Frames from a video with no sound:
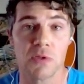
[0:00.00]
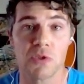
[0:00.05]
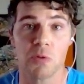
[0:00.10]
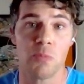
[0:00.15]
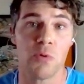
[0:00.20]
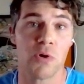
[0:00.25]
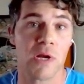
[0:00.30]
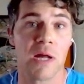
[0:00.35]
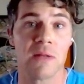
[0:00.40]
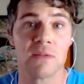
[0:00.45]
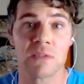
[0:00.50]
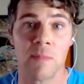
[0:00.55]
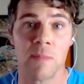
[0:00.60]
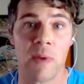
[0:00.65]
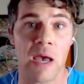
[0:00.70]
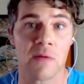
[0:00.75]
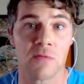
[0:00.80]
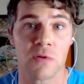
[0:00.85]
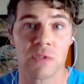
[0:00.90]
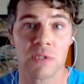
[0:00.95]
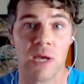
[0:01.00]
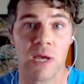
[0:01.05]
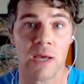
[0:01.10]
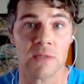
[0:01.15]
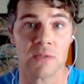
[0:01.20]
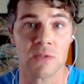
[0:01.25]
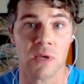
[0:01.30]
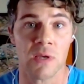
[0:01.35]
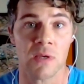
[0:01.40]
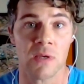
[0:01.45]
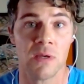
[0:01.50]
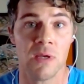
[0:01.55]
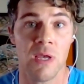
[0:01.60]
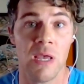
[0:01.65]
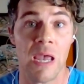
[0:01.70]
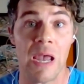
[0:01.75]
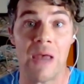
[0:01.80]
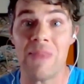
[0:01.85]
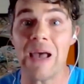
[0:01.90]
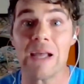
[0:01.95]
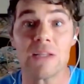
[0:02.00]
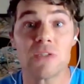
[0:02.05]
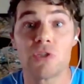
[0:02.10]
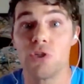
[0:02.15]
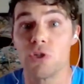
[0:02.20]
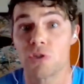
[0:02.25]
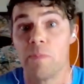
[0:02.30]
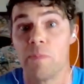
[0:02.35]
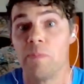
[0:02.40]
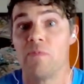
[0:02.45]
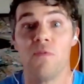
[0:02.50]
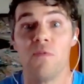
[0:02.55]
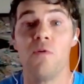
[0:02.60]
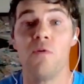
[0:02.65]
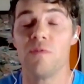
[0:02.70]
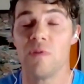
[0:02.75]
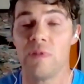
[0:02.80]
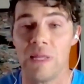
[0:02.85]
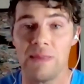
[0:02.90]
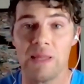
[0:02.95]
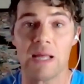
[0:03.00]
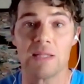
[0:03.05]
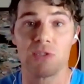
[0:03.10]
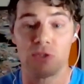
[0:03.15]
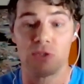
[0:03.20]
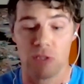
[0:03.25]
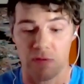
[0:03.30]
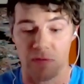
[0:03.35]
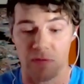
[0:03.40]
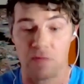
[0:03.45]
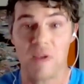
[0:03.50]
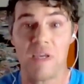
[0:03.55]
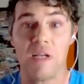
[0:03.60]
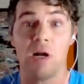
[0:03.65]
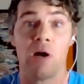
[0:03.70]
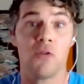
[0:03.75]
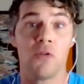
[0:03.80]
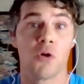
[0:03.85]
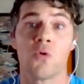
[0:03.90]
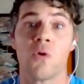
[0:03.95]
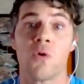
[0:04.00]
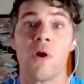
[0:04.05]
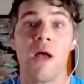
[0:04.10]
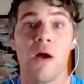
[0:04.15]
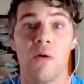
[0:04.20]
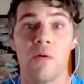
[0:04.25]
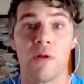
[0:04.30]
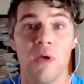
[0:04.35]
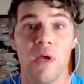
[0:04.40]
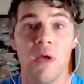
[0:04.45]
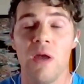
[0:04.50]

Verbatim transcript: to put out some advertising and that's just food and that's just feet on the ground